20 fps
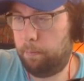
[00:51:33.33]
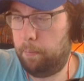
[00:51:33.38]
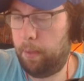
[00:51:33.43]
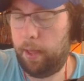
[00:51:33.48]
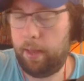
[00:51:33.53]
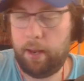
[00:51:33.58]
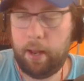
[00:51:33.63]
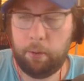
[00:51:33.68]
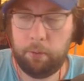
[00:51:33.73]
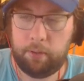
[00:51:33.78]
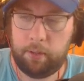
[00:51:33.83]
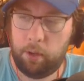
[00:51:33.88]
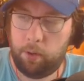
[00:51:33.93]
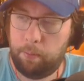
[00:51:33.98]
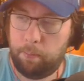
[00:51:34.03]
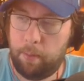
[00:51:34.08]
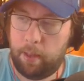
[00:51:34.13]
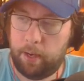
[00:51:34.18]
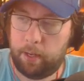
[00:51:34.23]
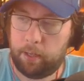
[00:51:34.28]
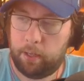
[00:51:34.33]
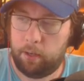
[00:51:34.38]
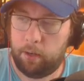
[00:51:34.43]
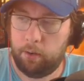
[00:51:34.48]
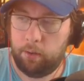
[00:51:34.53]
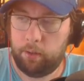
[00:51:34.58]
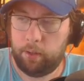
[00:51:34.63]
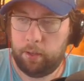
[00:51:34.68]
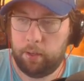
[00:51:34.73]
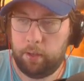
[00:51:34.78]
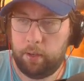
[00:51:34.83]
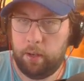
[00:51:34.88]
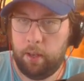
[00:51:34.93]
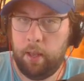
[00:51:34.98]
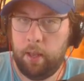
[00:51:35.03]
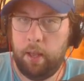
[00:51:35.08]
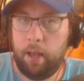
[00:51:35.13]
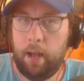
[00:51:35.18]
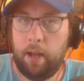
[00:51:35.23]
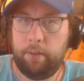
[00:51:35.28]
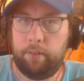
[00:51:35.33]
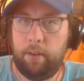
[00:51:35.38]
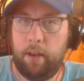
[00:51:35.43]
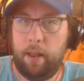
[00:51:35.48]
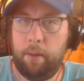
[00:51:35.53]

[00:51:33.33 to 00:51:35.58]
Man, I was telling Medic earlier, I said,